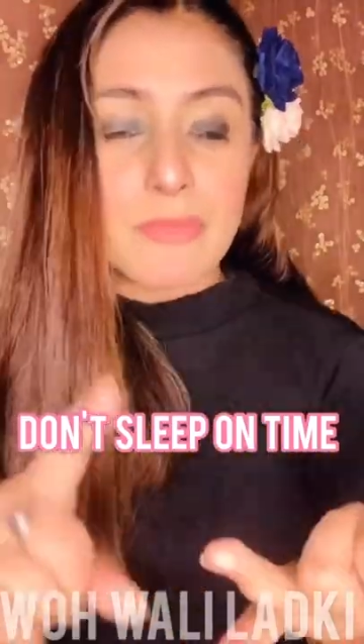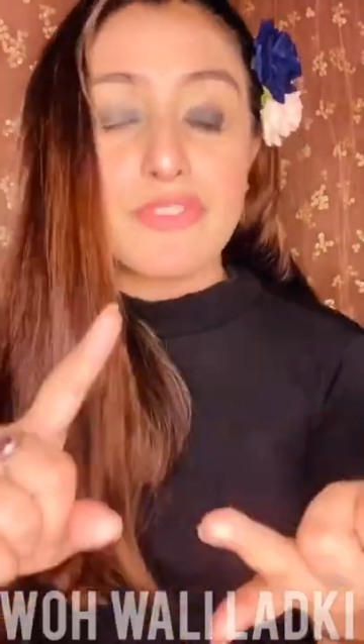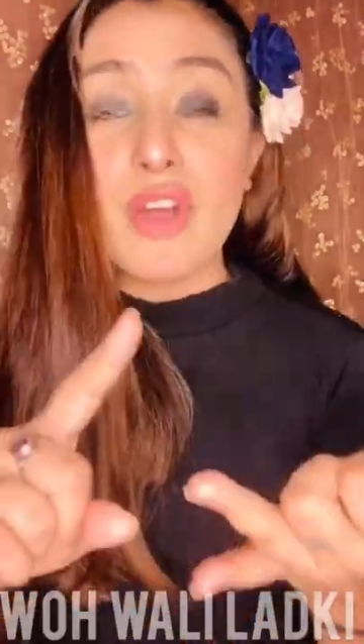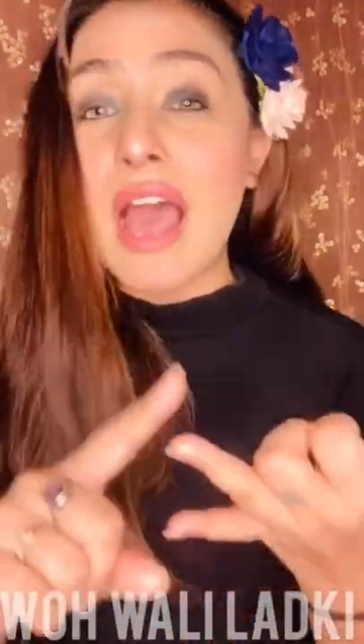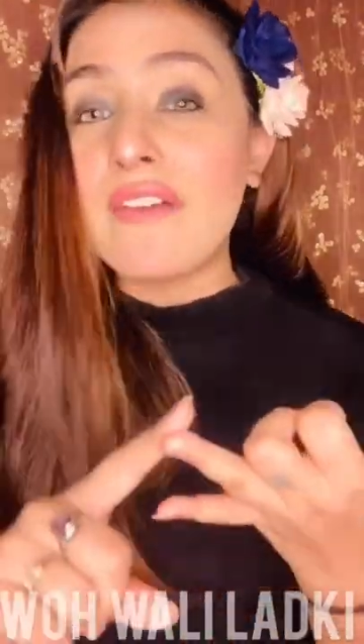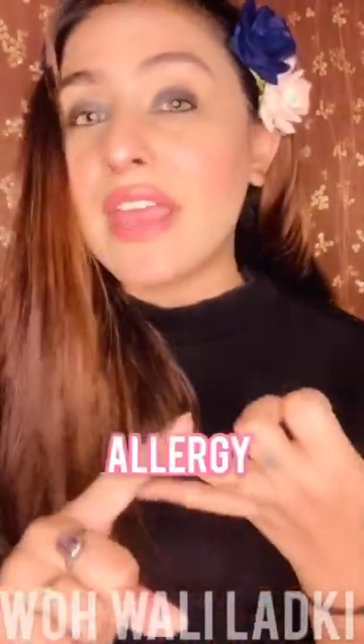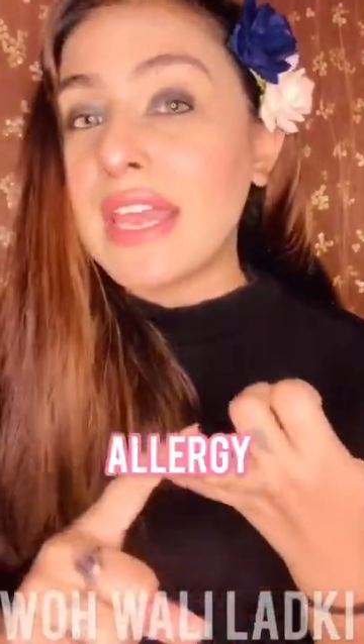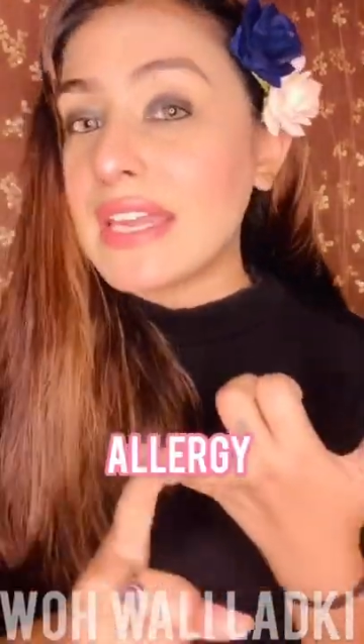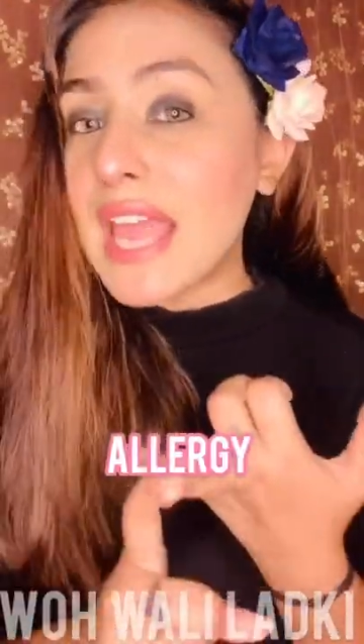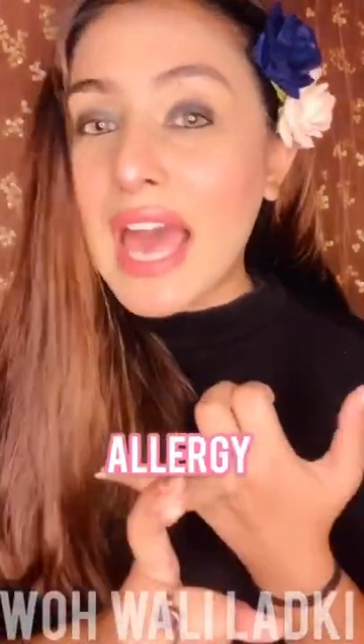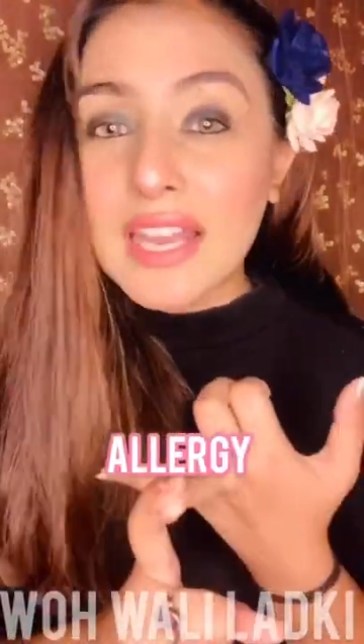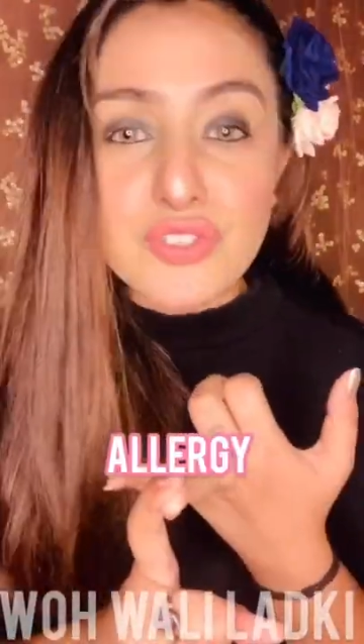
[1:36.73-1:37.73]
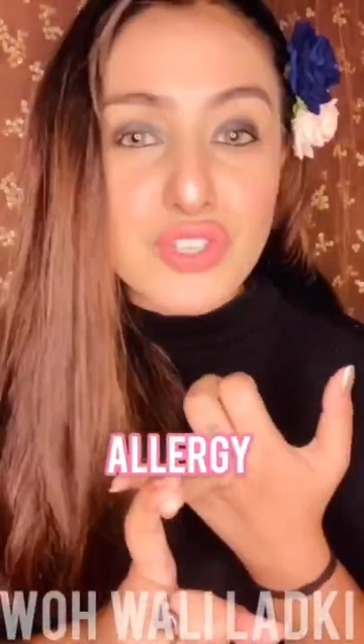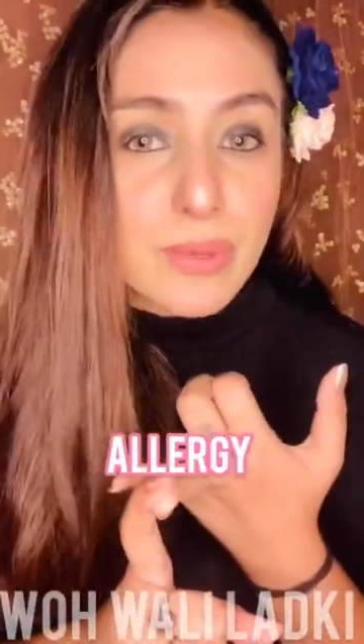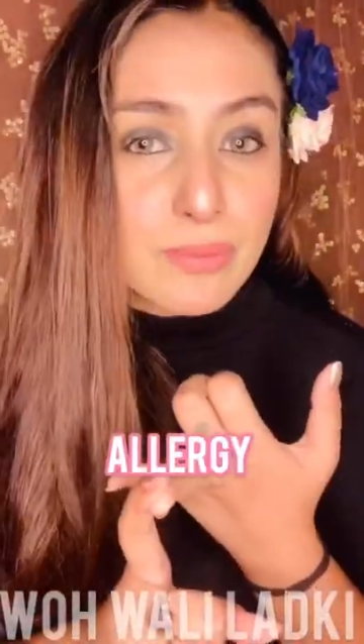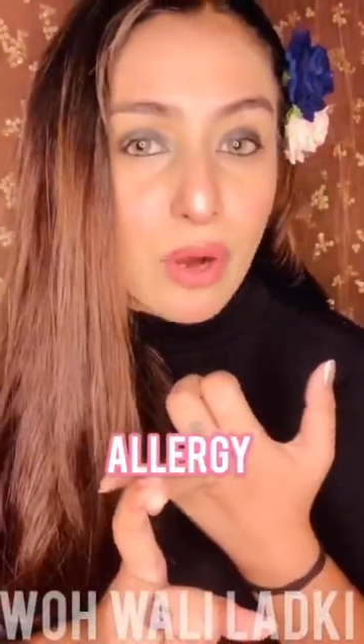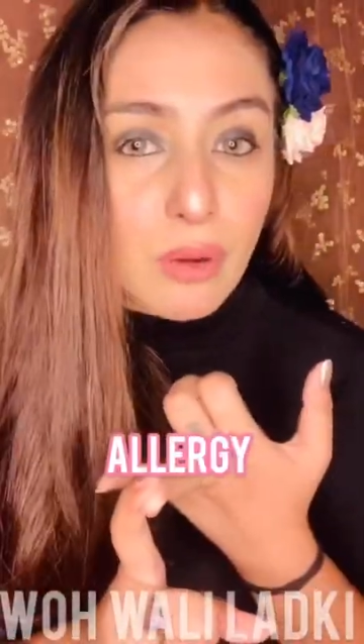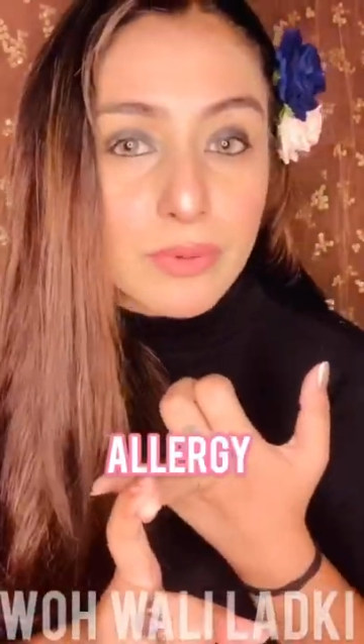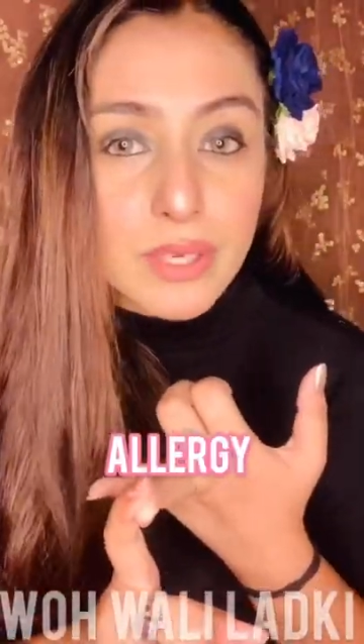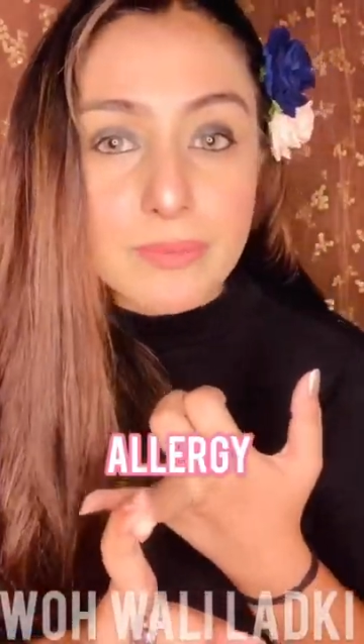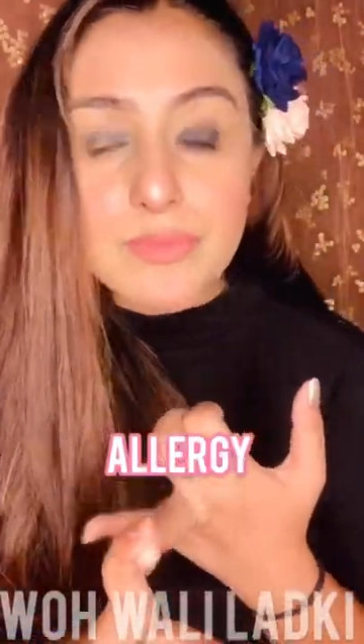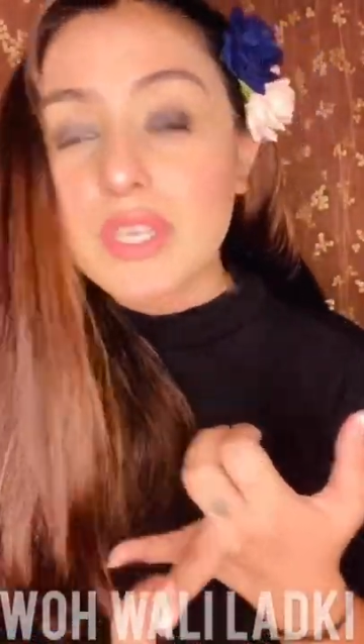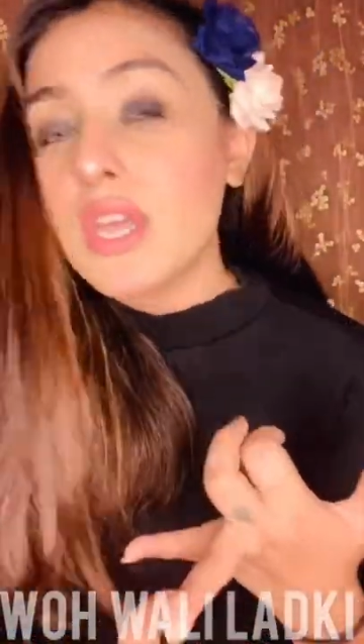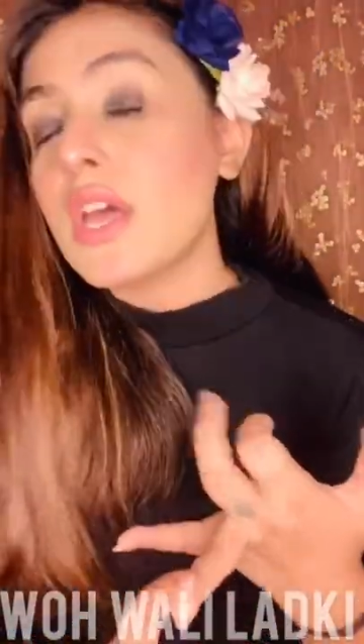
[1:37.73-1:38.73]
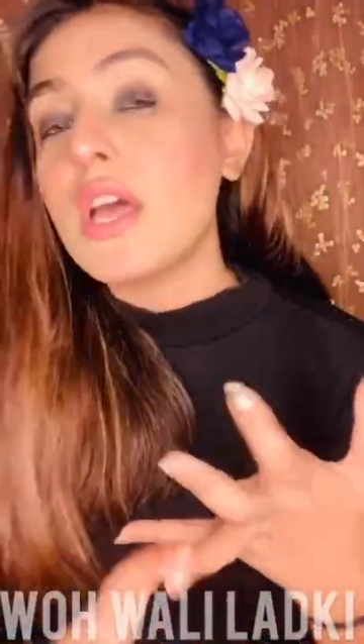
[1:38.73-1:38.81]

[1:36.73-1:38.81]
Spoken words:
if you have any allergic problems,